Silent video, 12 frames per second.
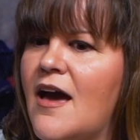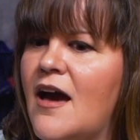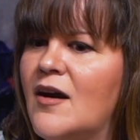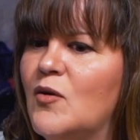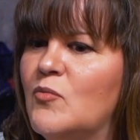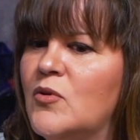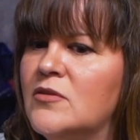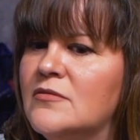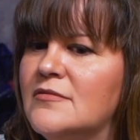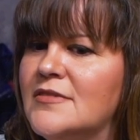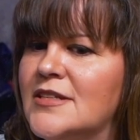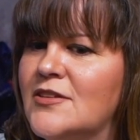Uh,
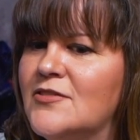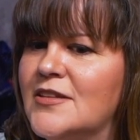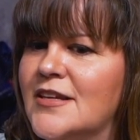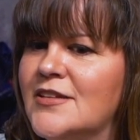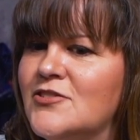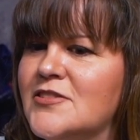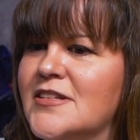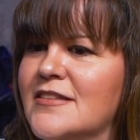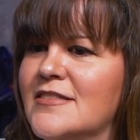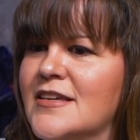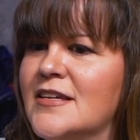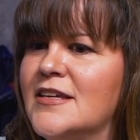well, you know, the interesting
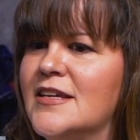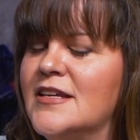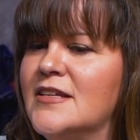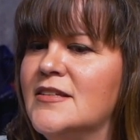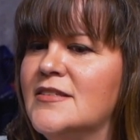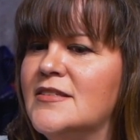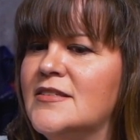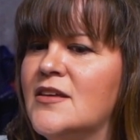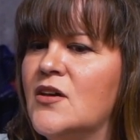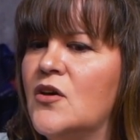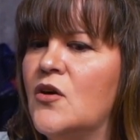thing is